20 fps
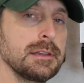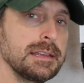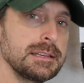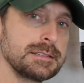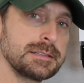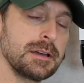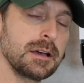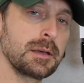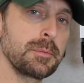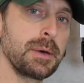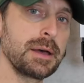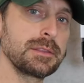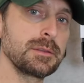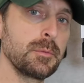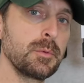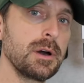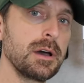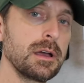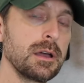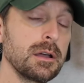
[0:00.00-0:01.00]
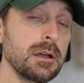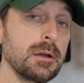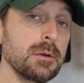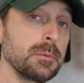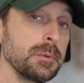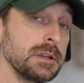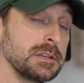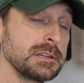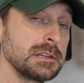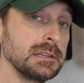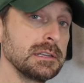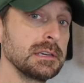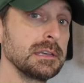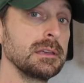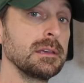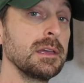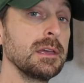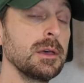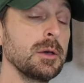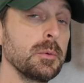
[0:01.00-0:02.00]
let's talk about the wire.
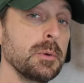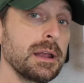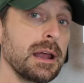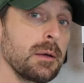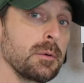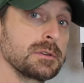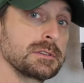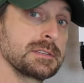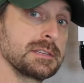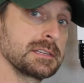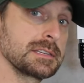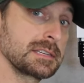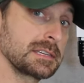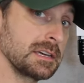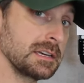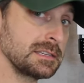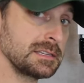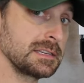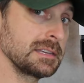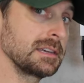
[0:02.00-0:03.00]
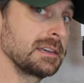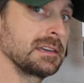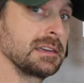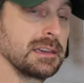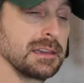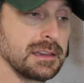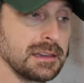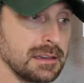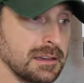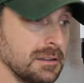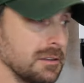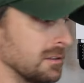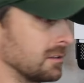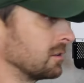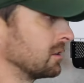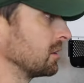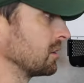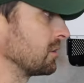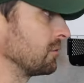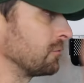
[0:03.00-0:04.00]
Originally, when I was discussing and
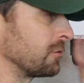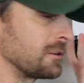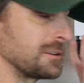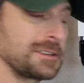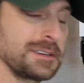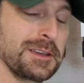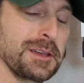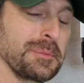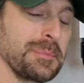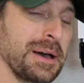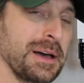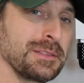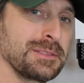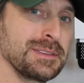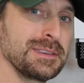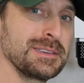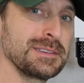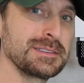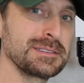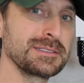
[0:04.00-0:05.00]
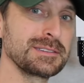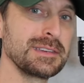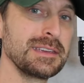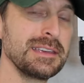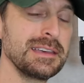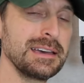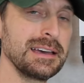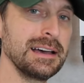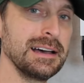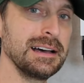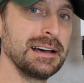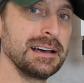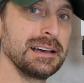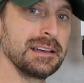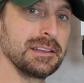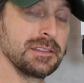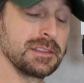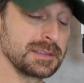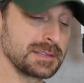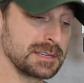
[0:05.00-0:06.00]
conversing about these,
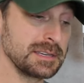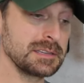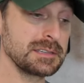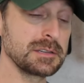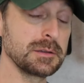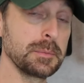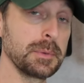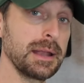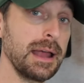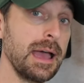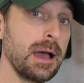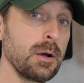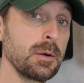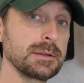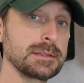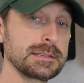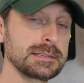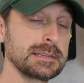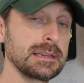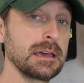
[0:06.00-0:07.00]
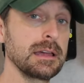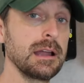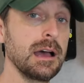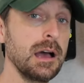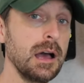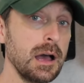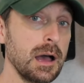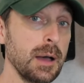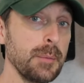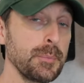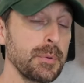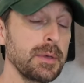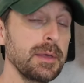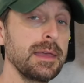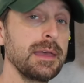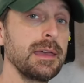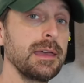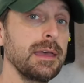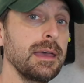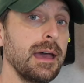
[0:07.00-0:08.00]
uh, the system and how it's set up,
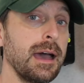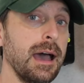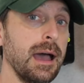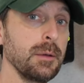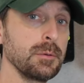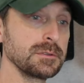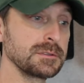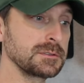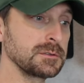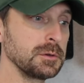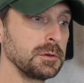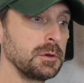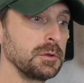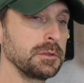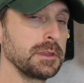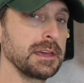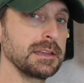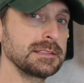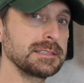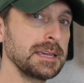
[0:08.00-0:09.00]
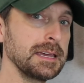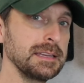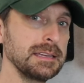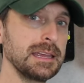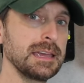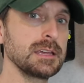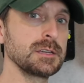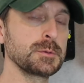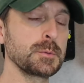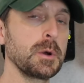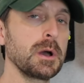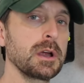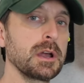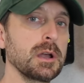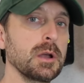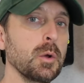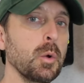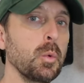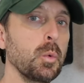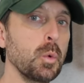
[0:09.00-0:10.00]
I was told that 10 gauge
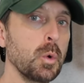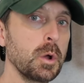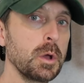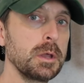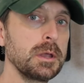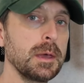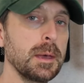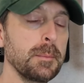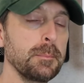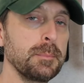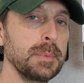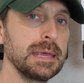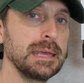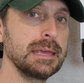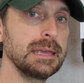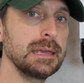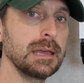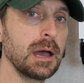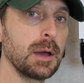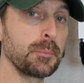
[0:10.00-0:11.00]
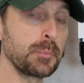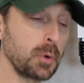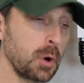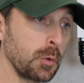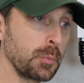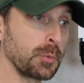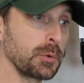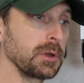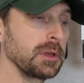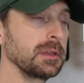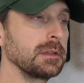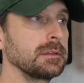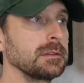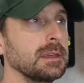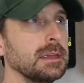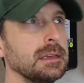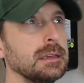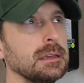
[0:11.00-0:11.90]
wire would be appropriate.